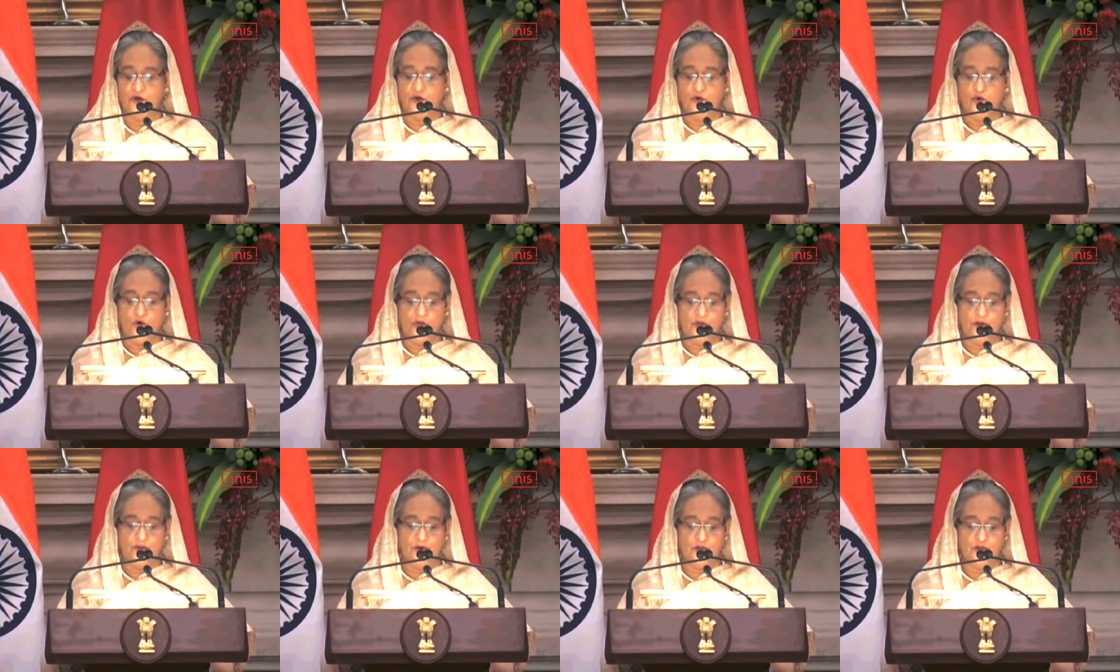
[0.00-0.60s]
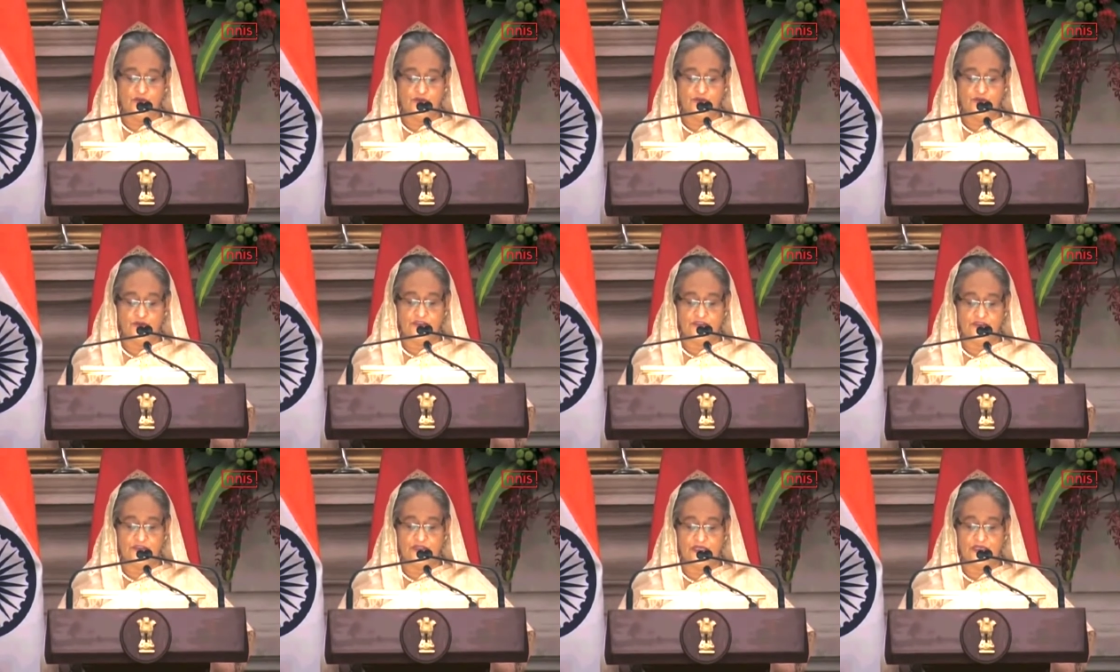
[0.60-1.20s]
We have also
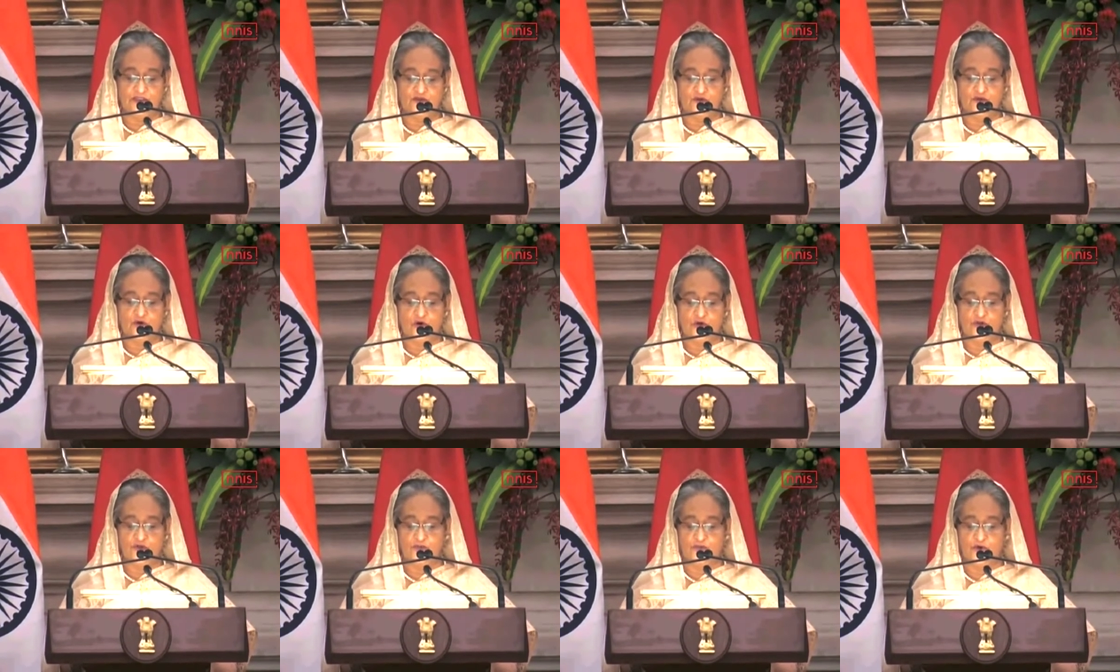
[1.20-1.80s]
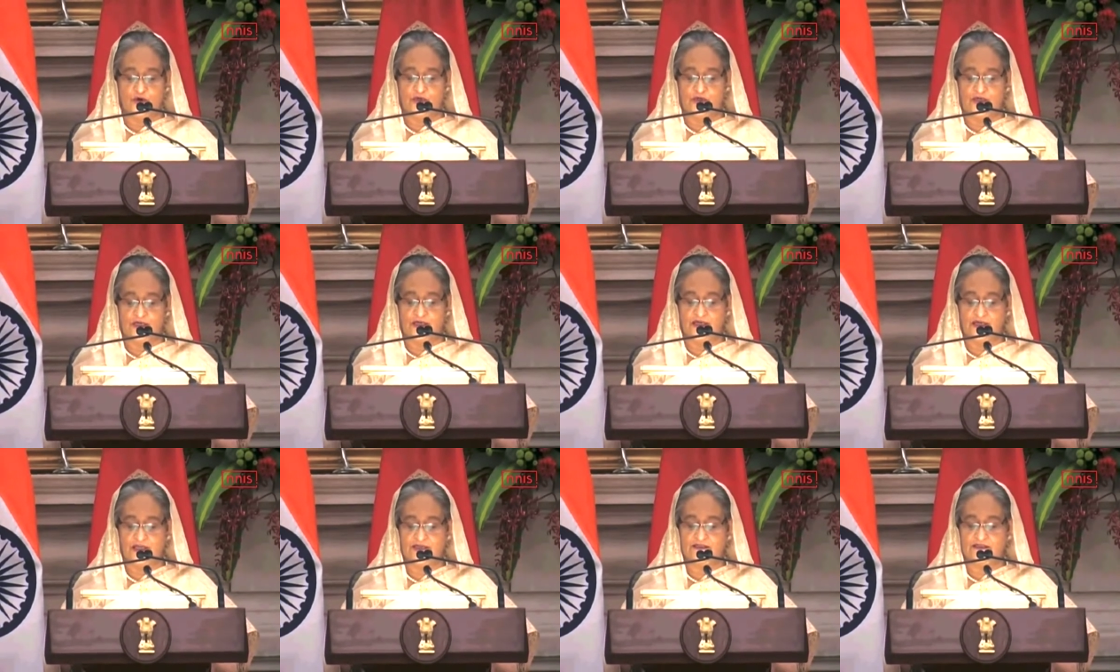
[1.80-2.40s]
discussed cross-border
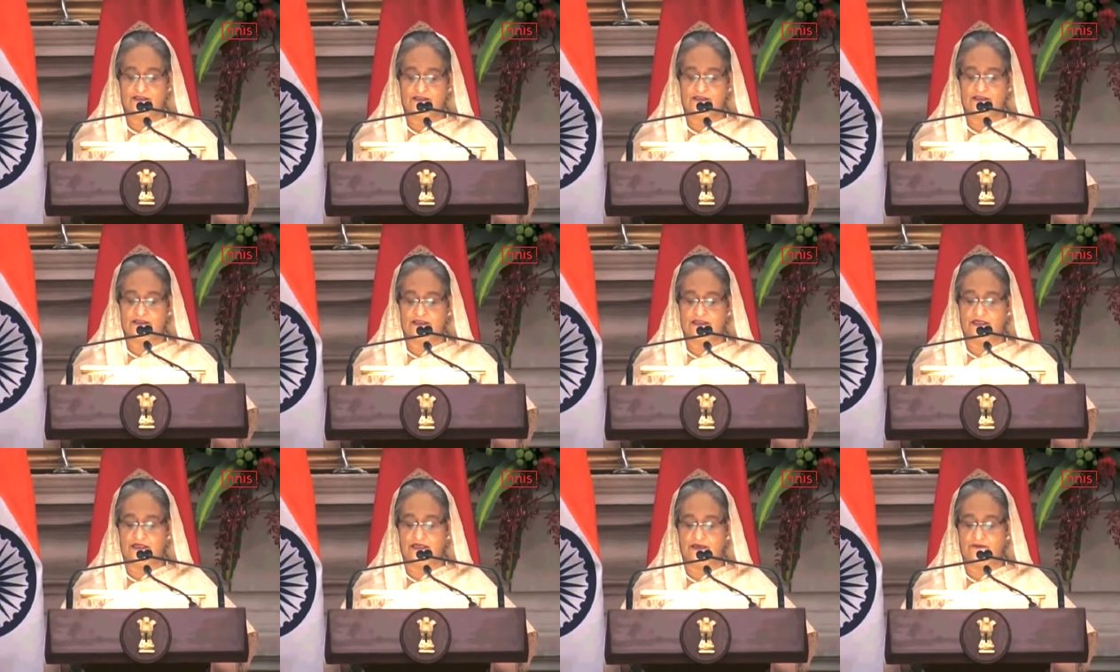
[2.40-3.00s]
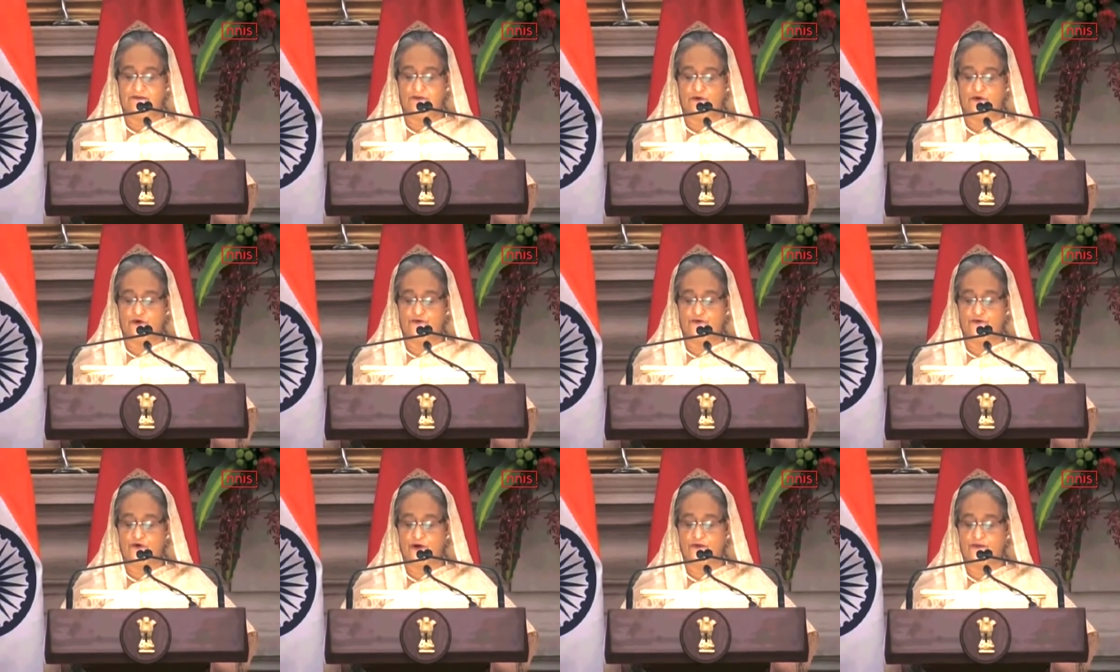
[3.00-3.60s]
electricity import
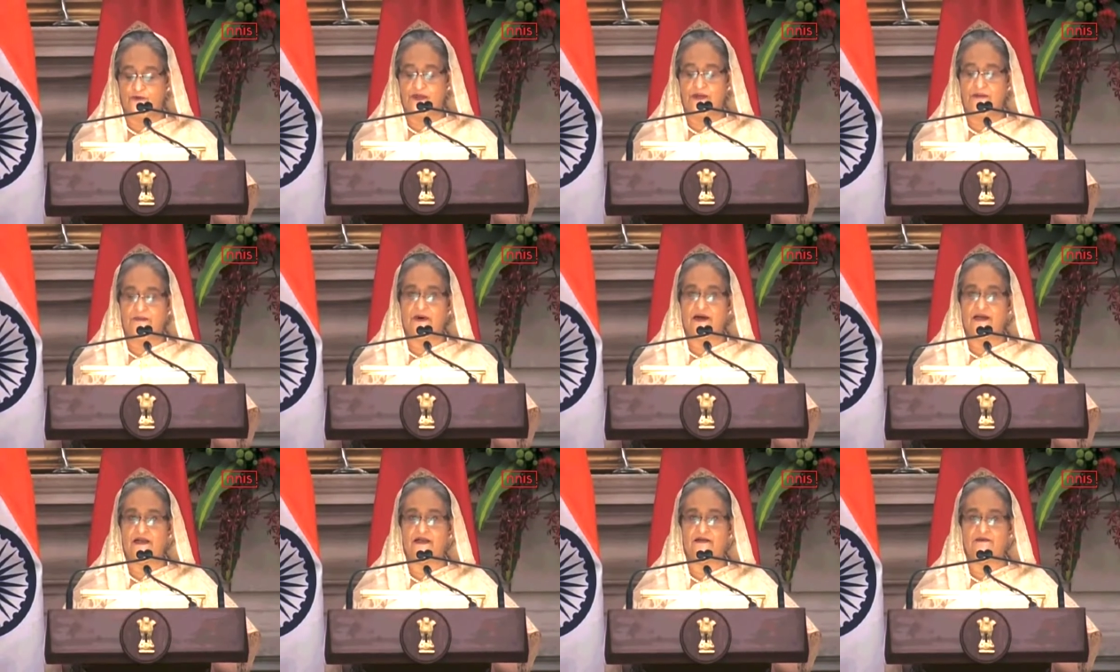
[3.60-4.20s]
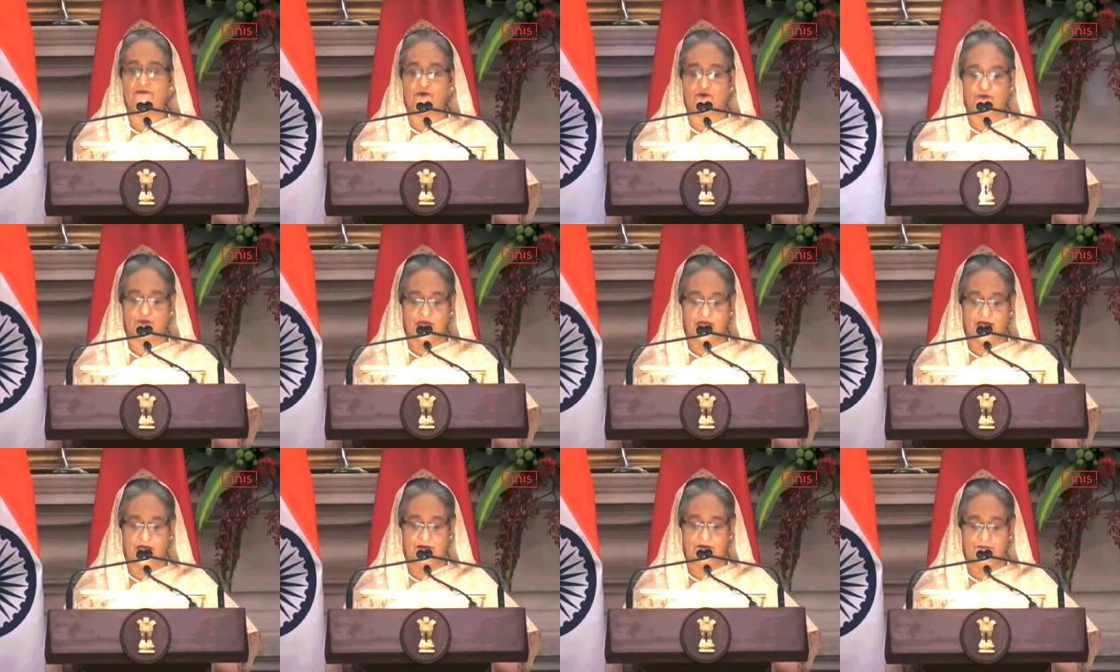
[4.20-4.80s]
from Nepal and
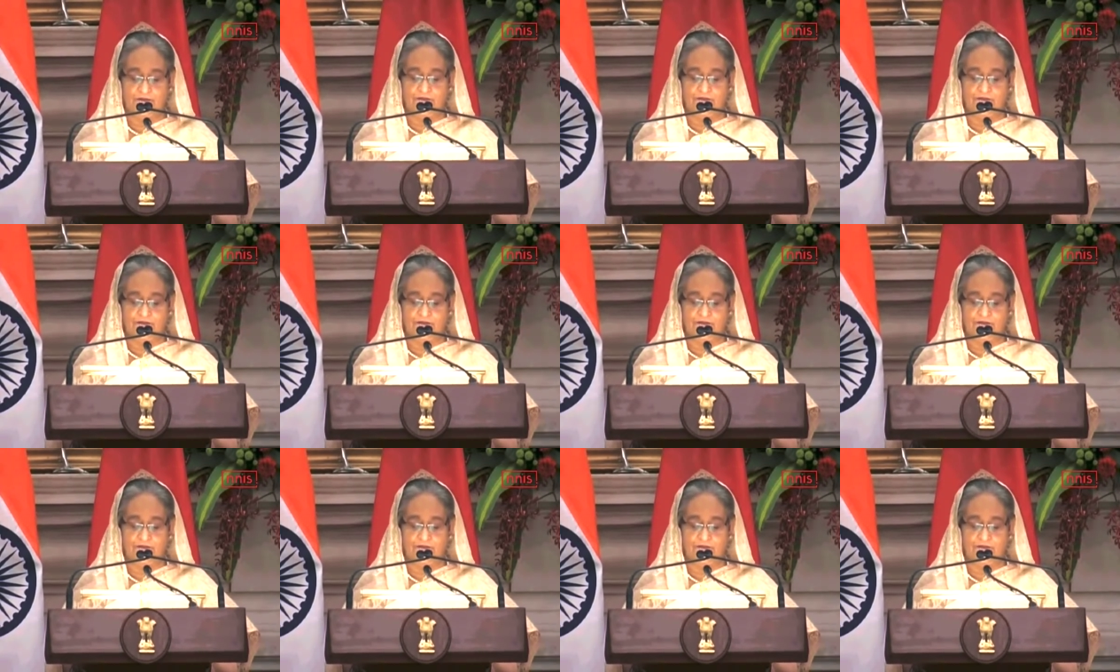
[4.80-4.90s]
Bhutan.